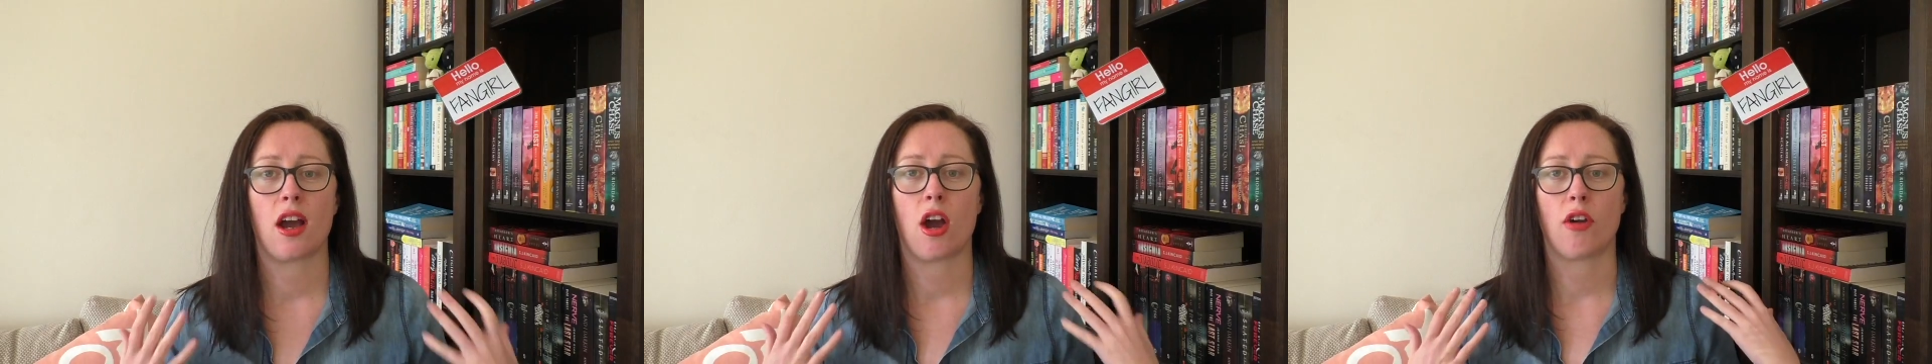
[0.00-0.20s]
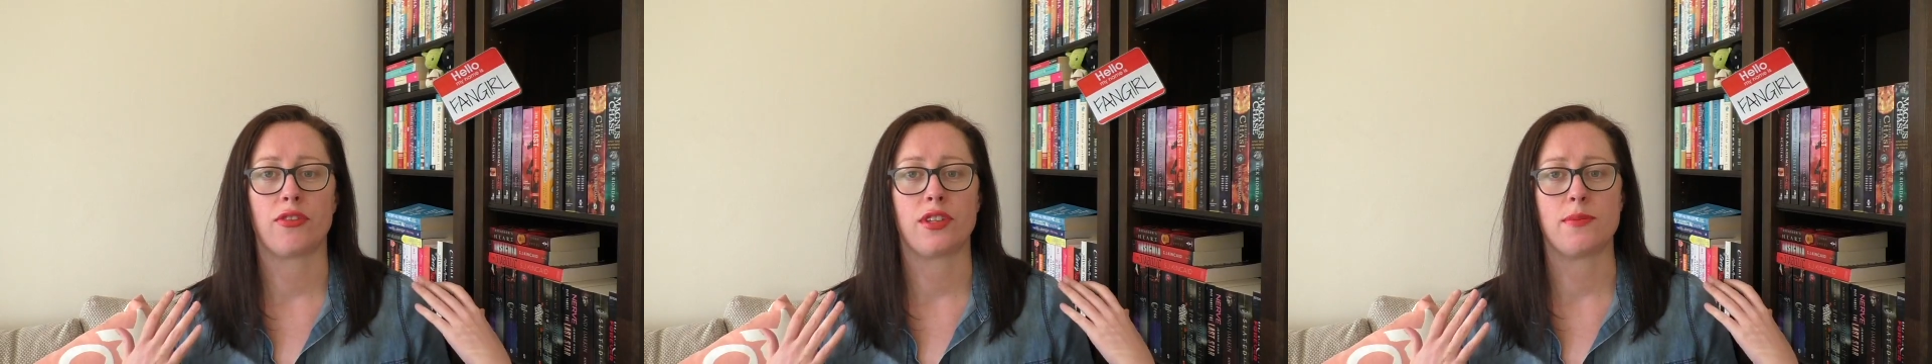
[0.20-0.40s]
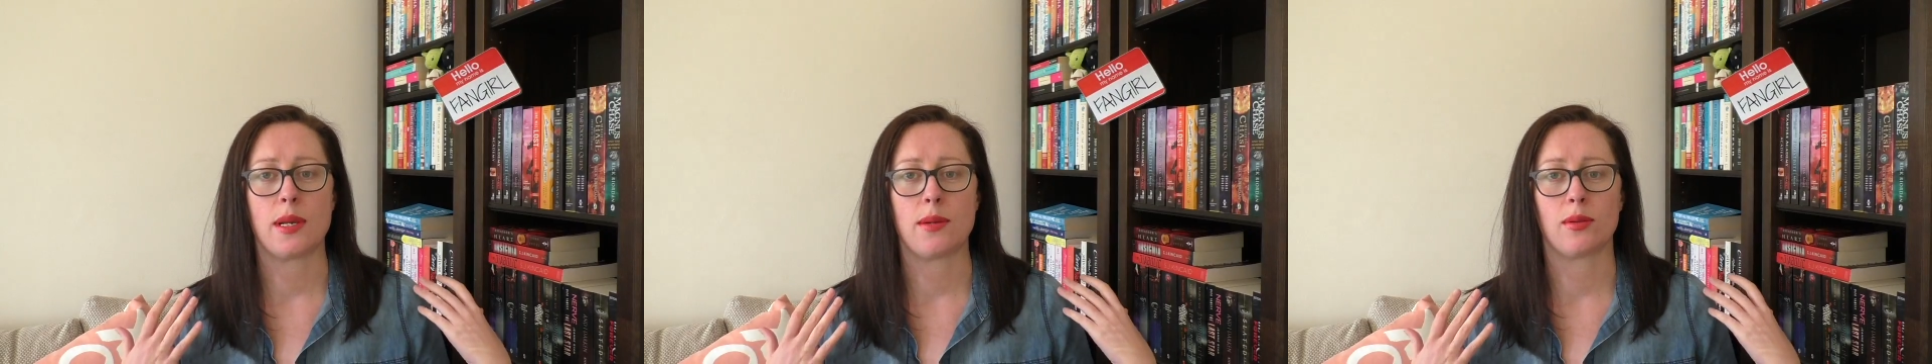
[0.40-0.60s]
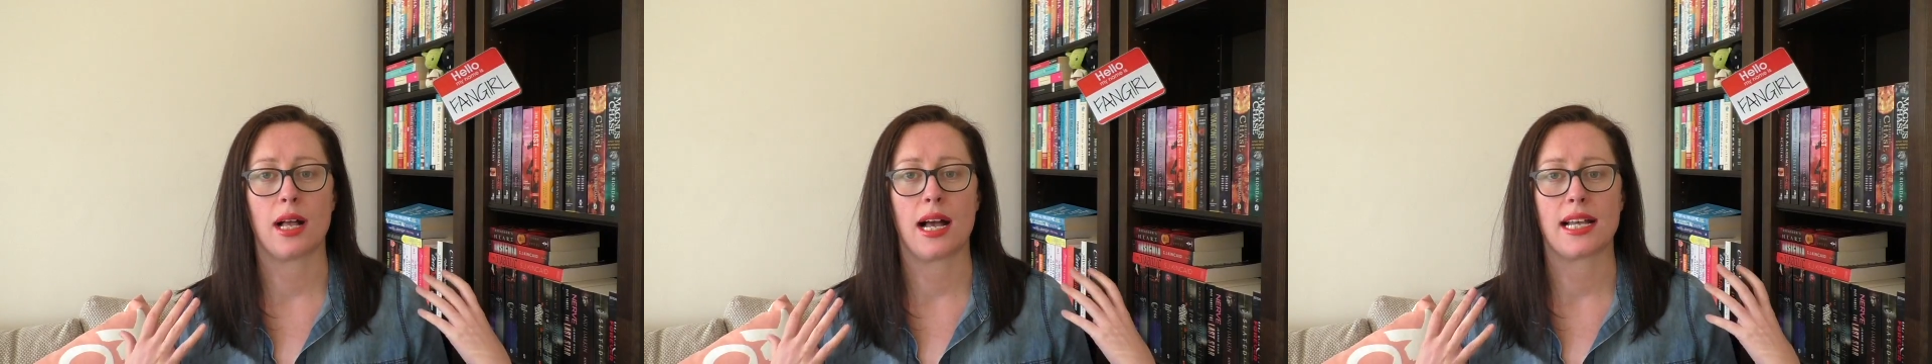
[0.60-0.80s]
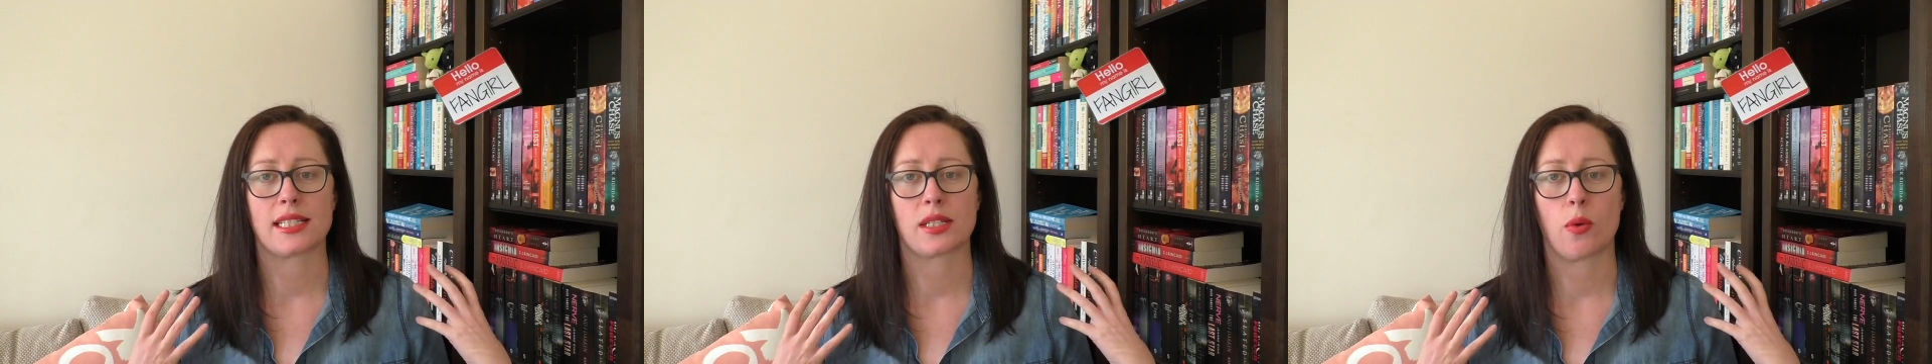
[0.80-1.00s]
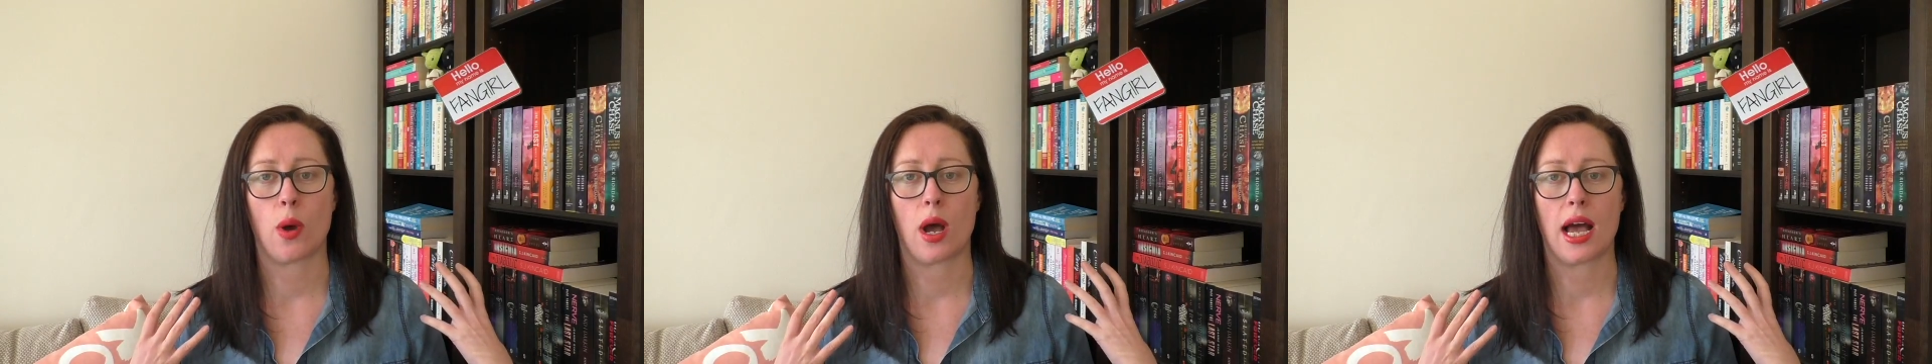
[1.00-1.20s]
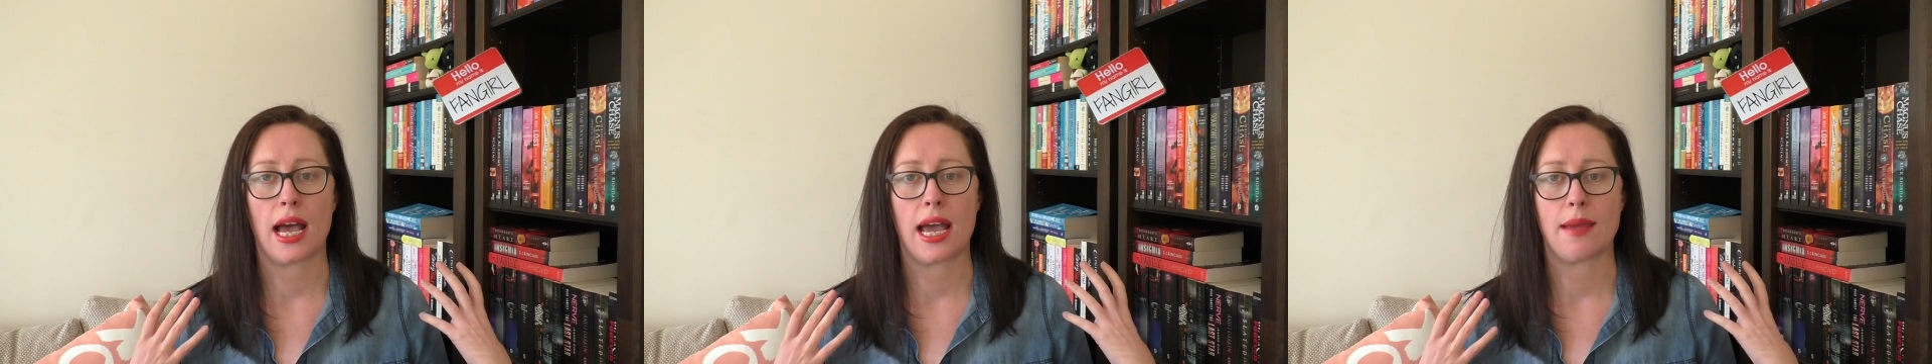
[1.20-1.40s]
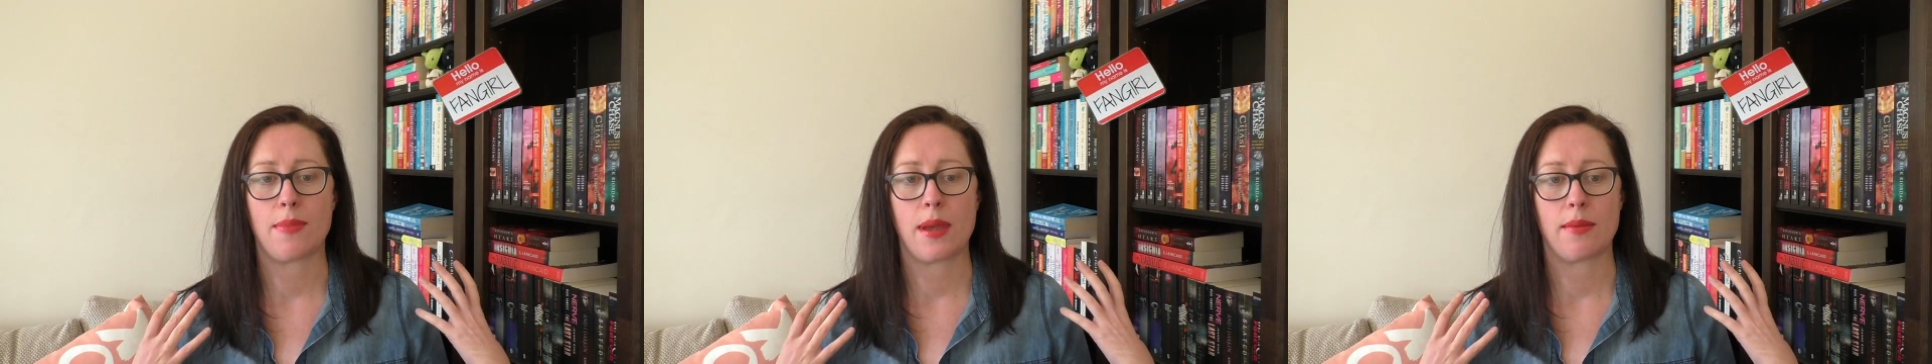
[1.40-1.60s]
often people ask
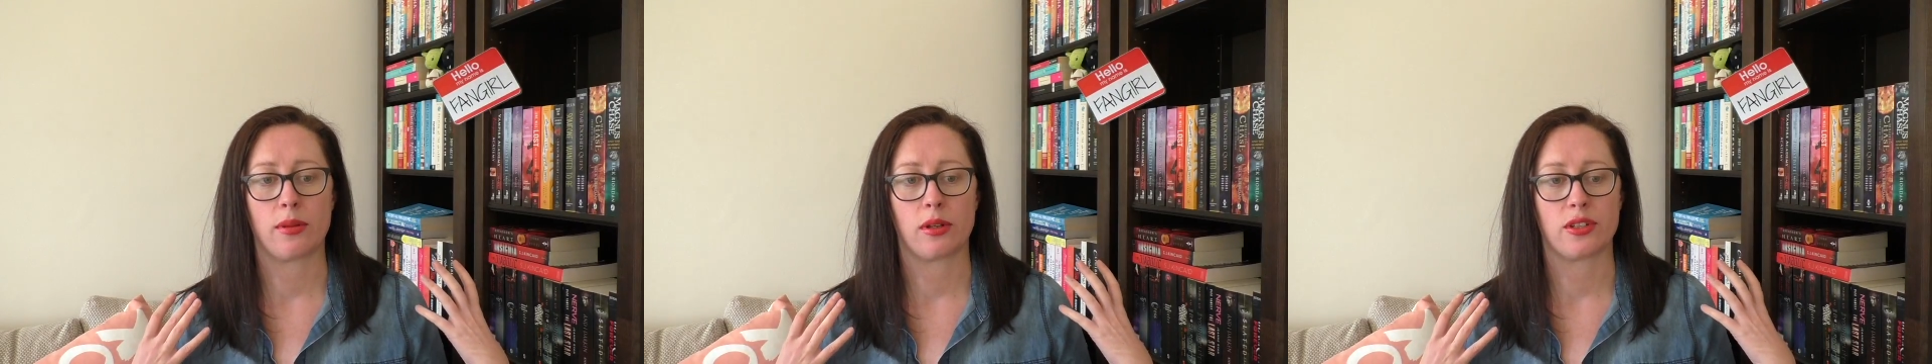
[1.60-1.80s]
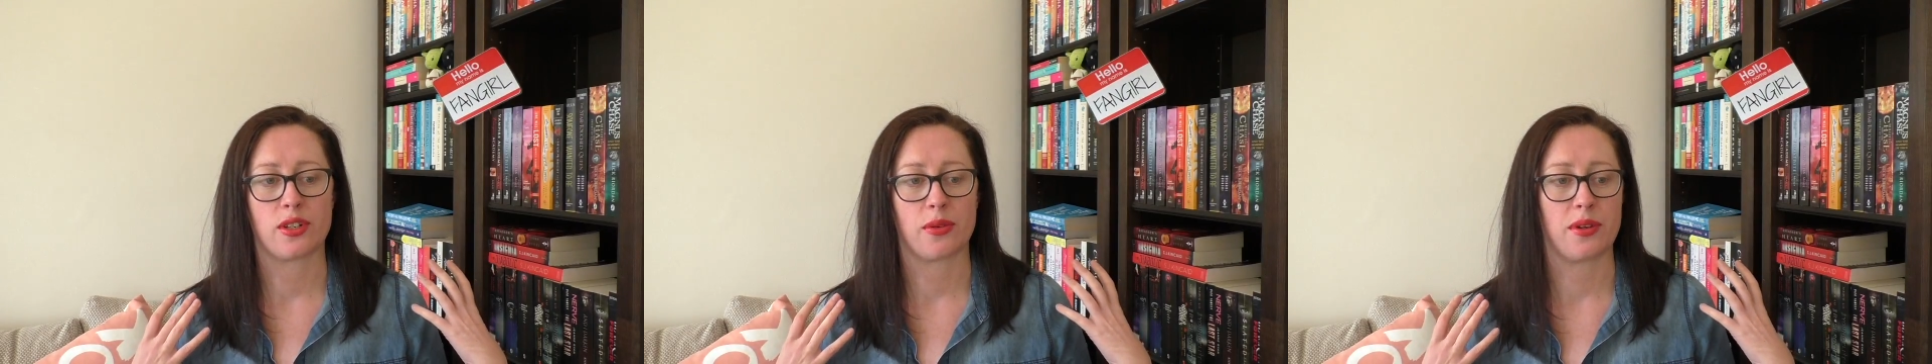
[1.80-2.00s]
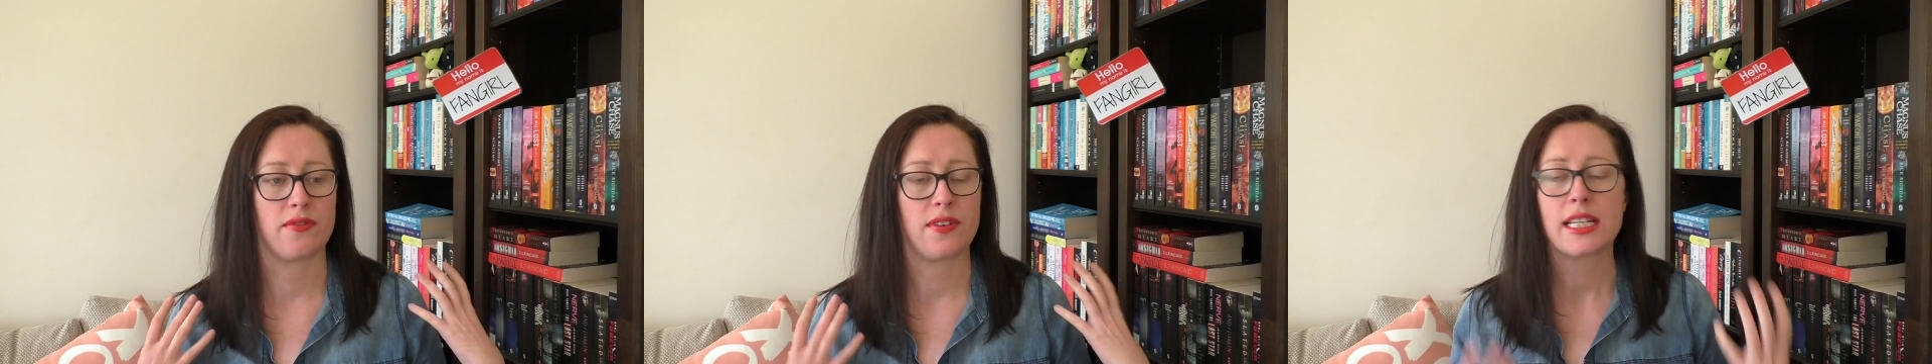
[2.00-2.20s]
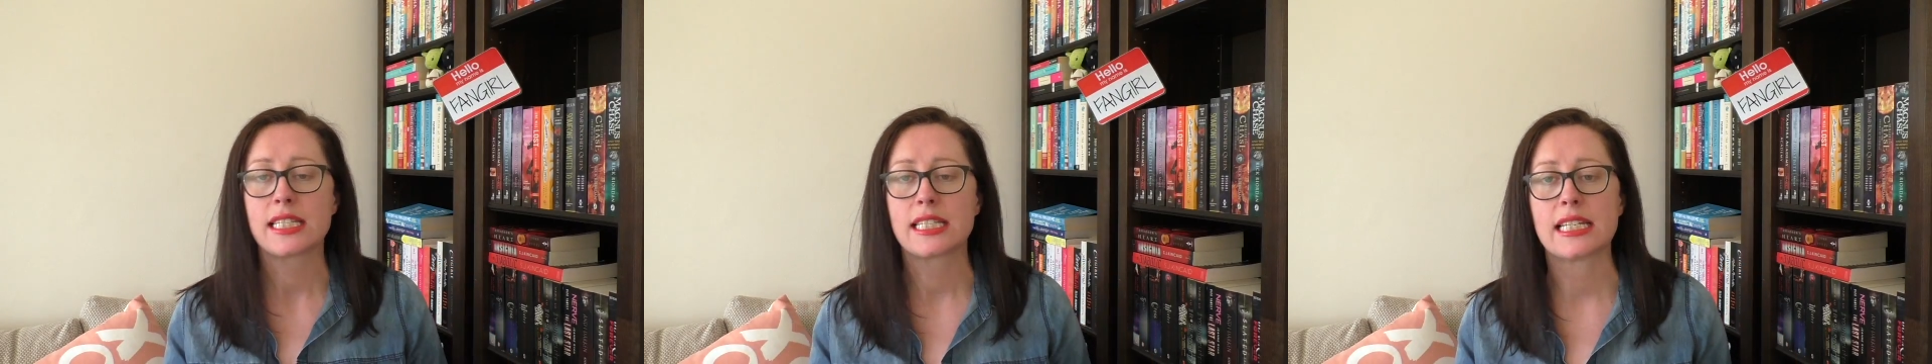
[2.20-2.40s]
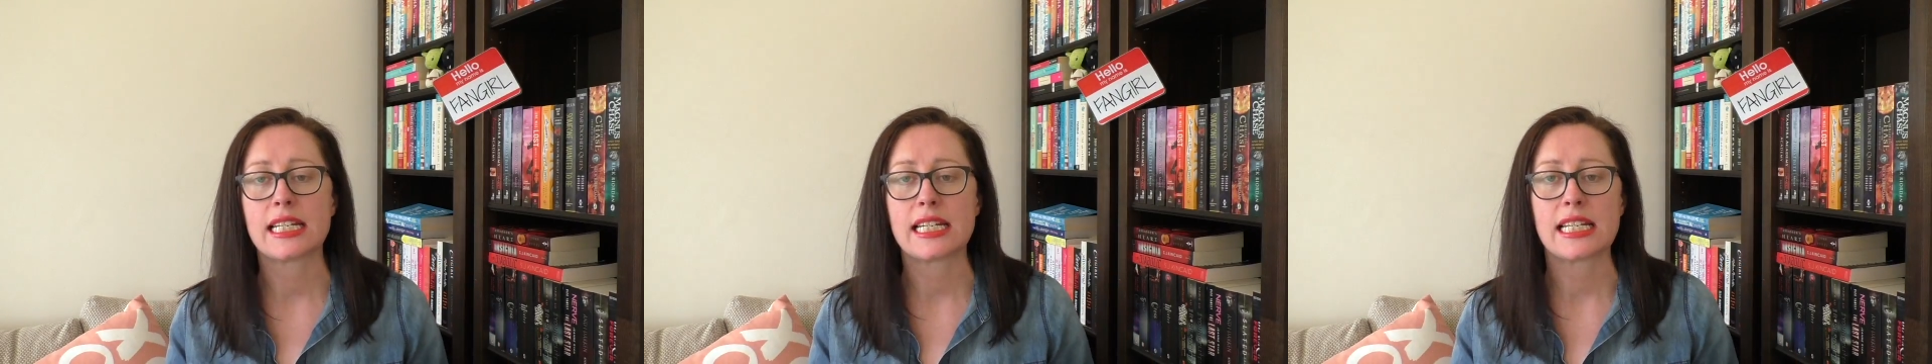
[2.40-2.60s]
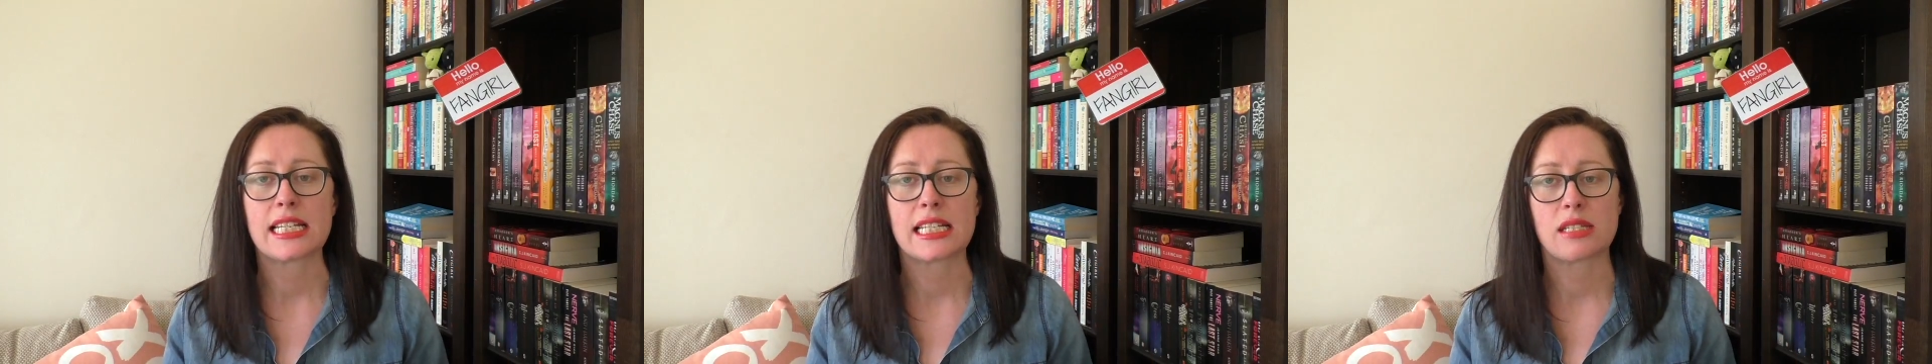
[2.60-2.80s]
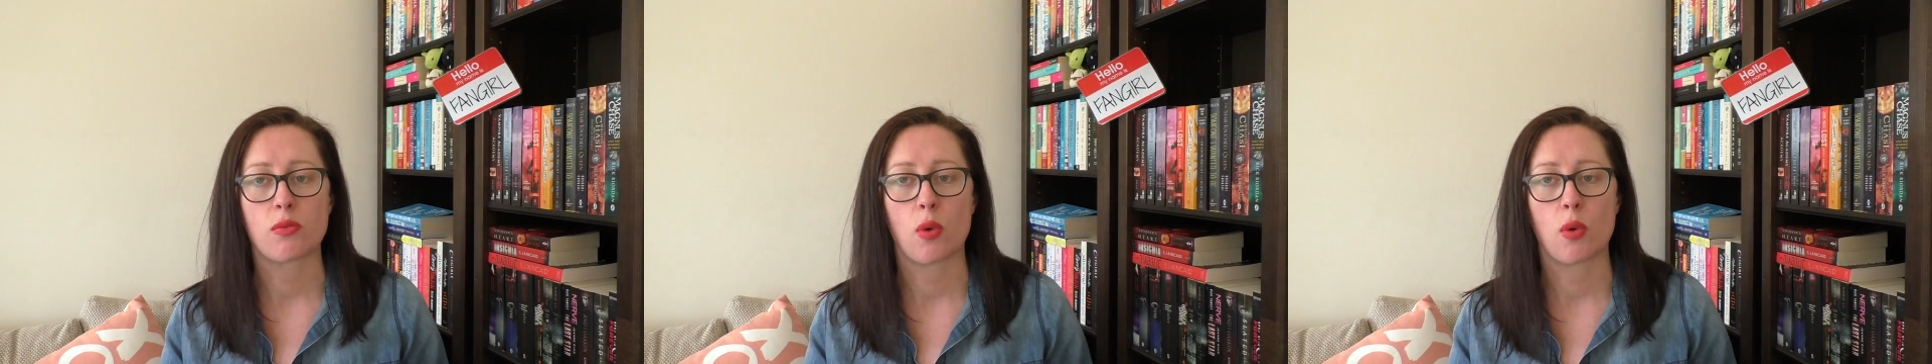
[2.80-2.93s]
why people are so invested in it,